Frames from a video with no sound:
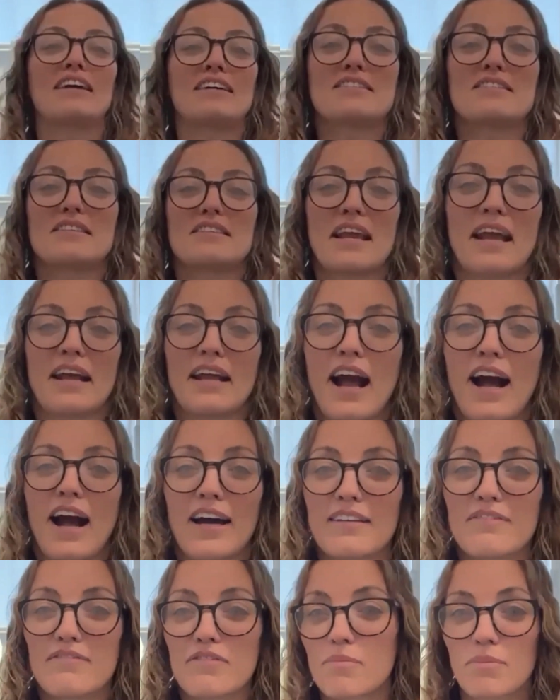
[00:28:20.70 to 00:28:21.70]
I said, I
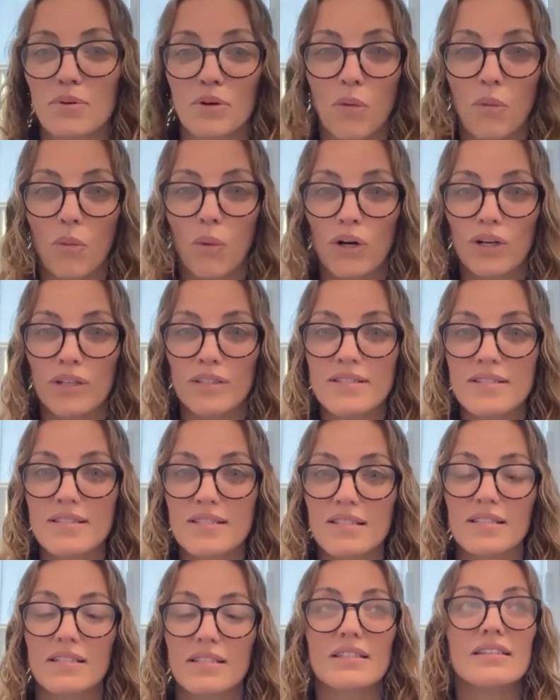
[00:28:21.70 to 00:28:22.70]
can't even put words
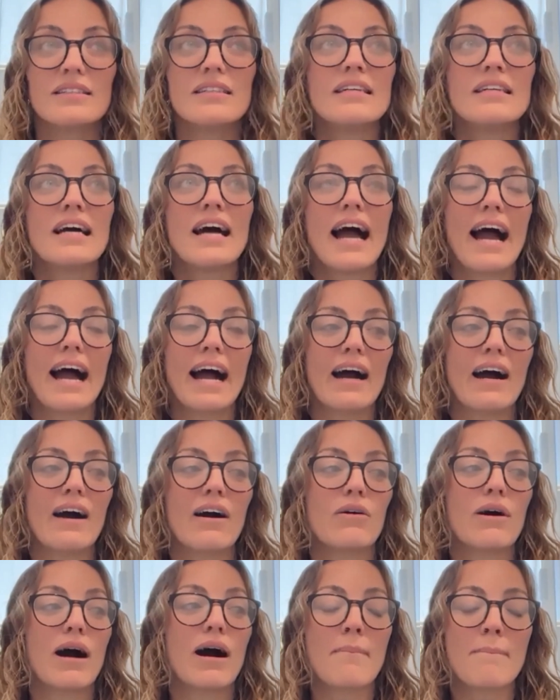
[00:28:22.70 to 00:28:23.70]
to
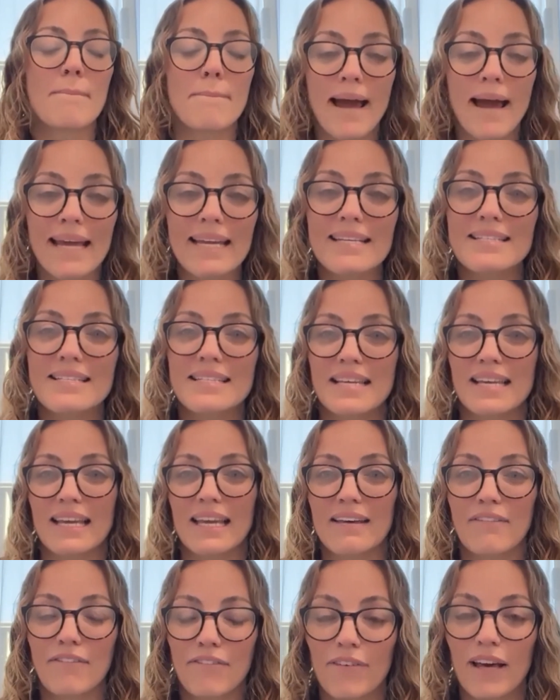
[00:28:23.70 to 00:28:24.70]
how amazing
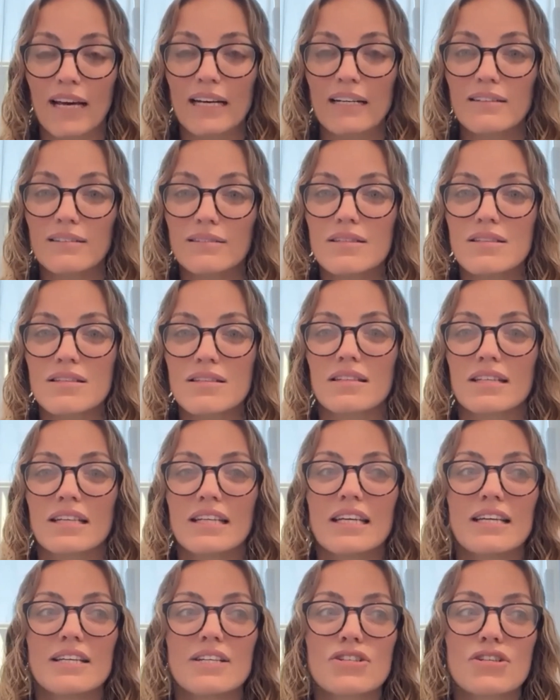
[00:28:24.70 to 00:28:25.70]
it felt
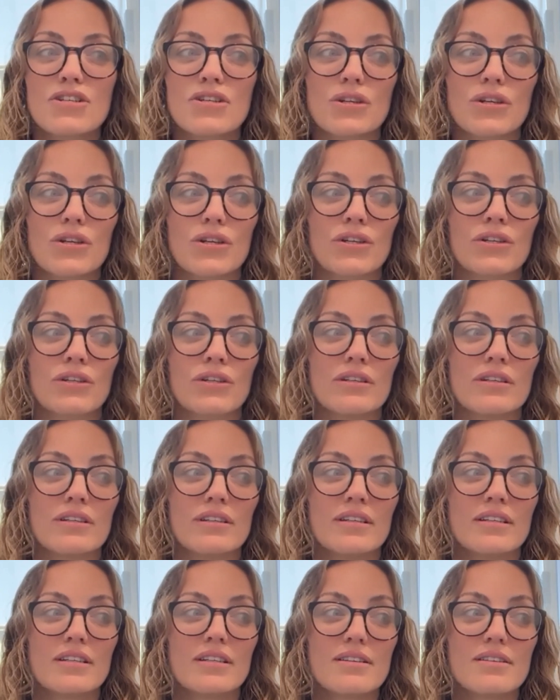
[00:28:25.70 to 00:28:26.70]
to
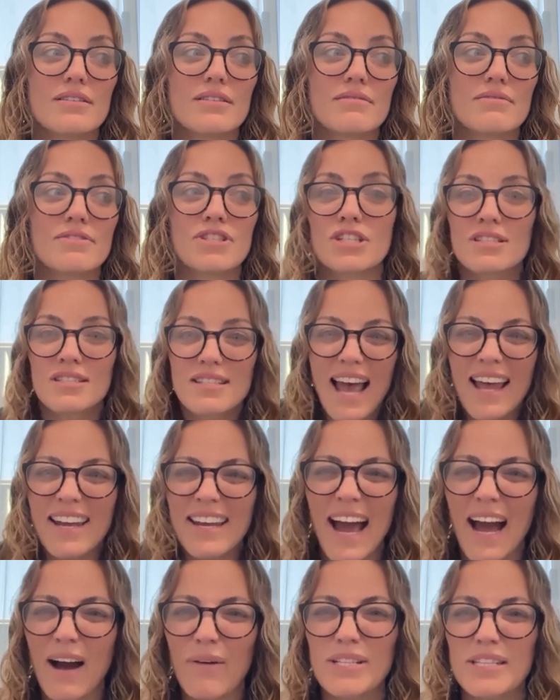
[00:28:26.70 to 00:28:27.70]
just, and
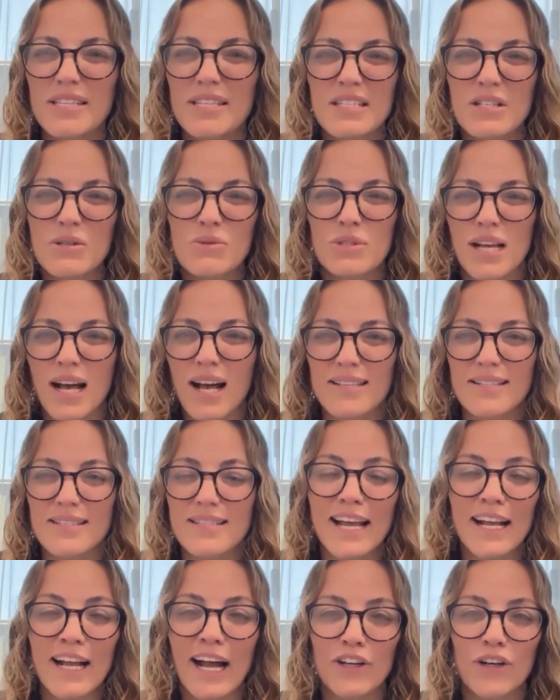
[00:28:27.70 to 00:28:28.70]
how it still does.
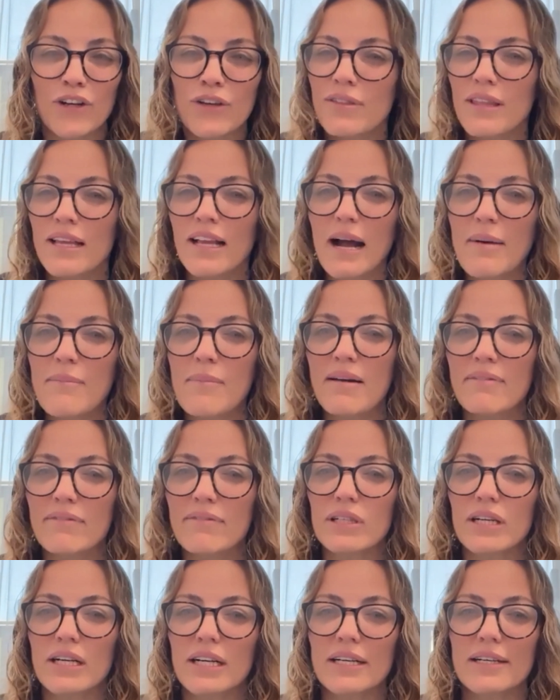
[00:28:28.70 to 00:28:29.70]
Like, I don't think I'm
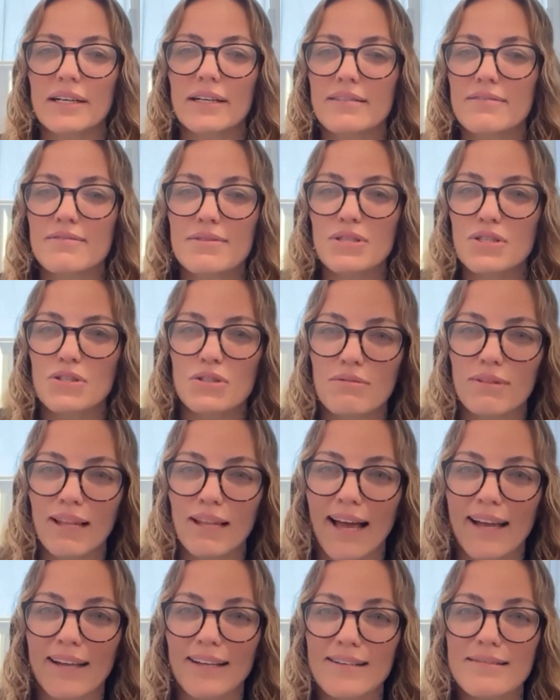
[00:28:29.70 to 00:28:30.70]
ever gonna
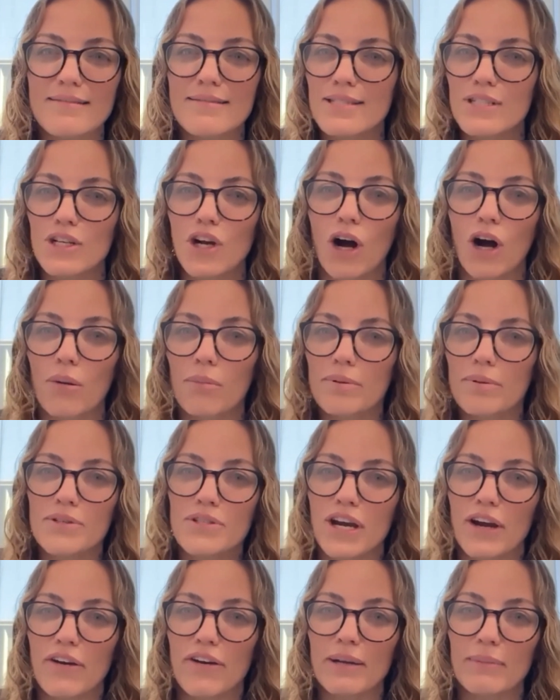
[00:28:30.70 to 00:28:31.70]
like stop
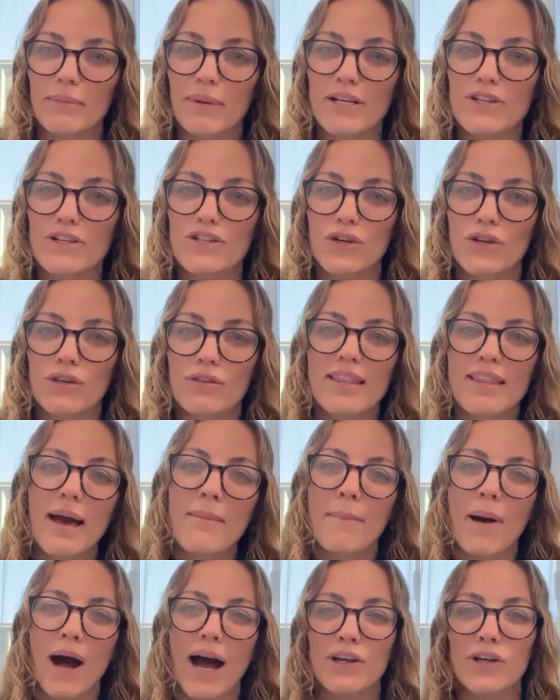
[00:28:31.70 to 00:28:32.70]
sharing my truth.
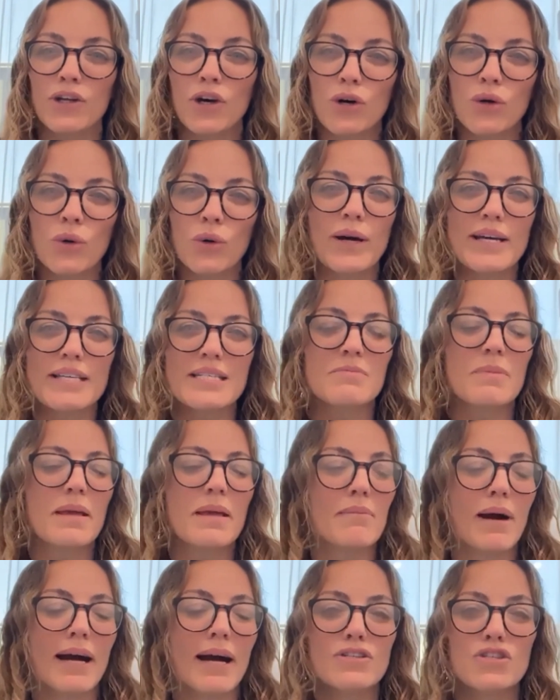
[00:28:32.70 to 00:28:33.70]
That might not always be
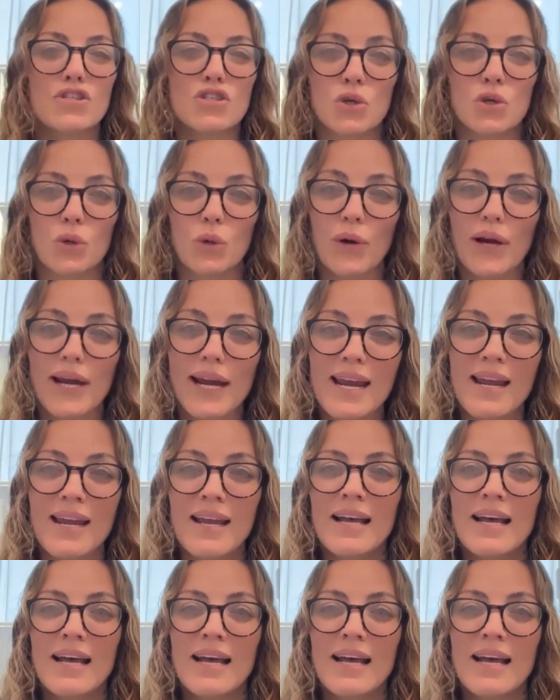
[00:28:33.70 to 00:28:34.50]
my story.